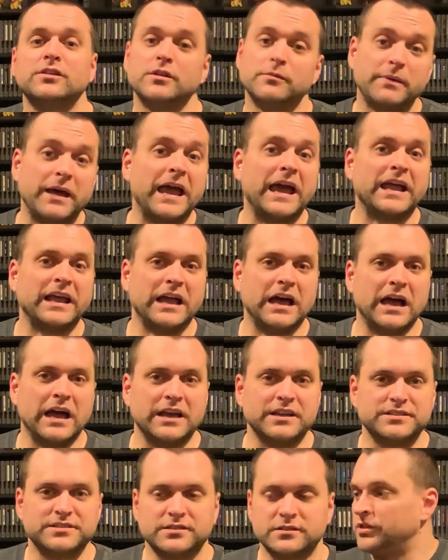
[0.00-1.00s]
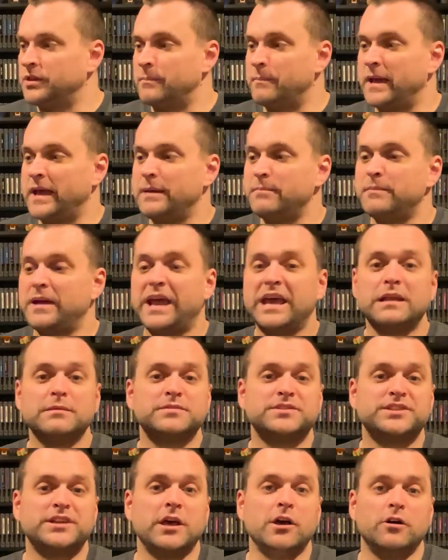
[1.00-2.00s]
the bad guys, the main man
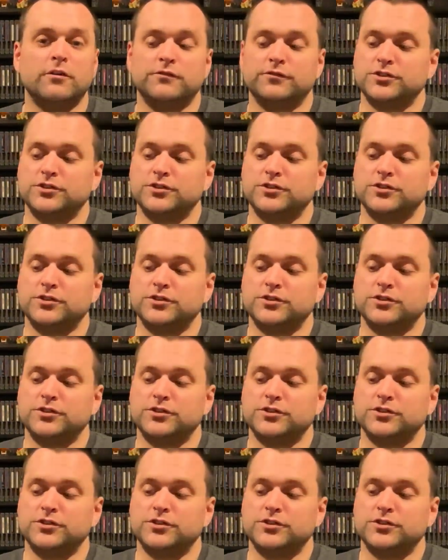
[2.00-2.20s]
himself,